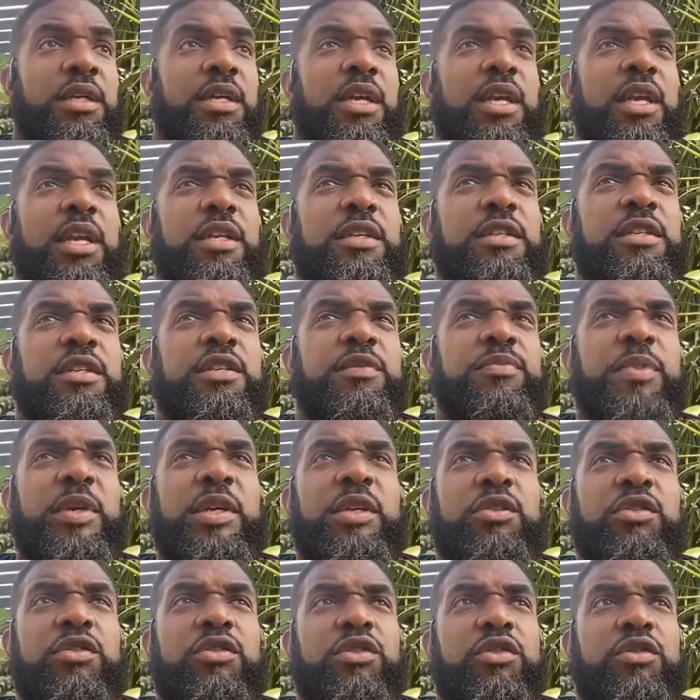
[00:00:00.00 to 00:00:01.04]
and it just
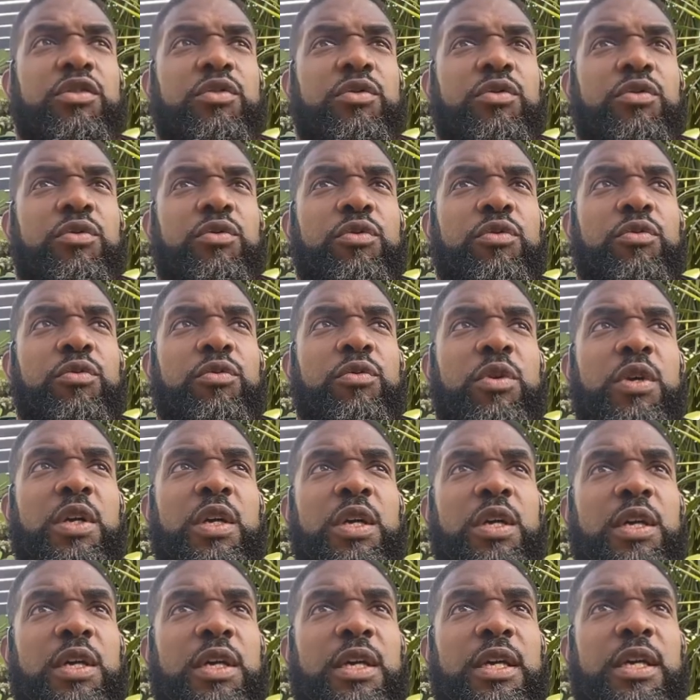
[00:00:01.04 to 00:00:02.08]
speaks to
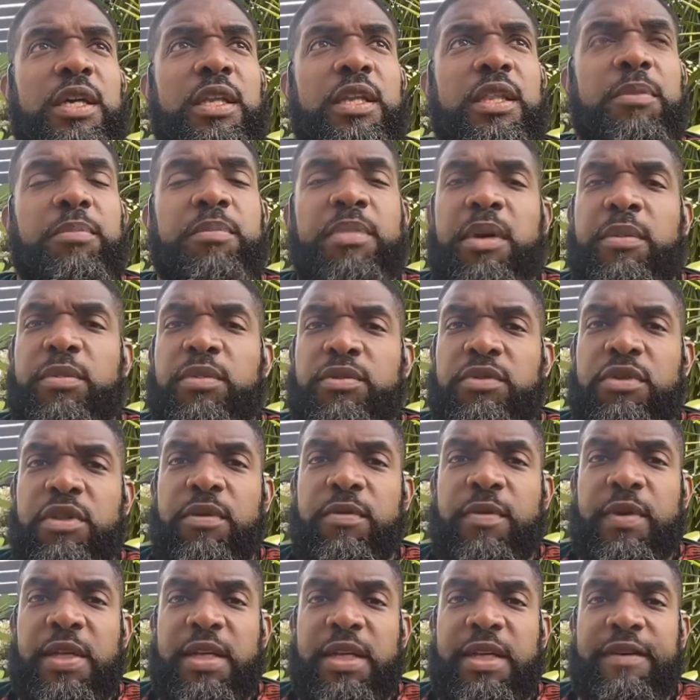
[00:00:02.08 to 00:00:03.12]
the bubbles that
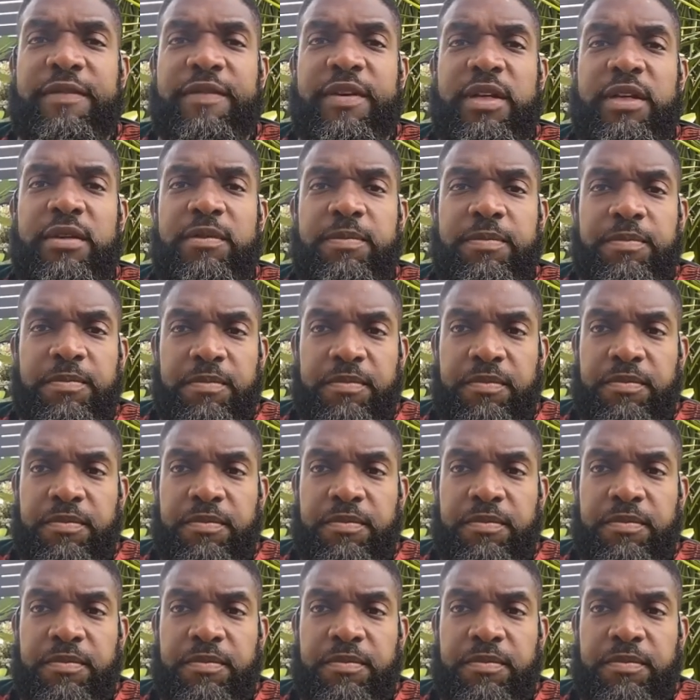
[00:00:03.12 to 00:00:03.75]
we live in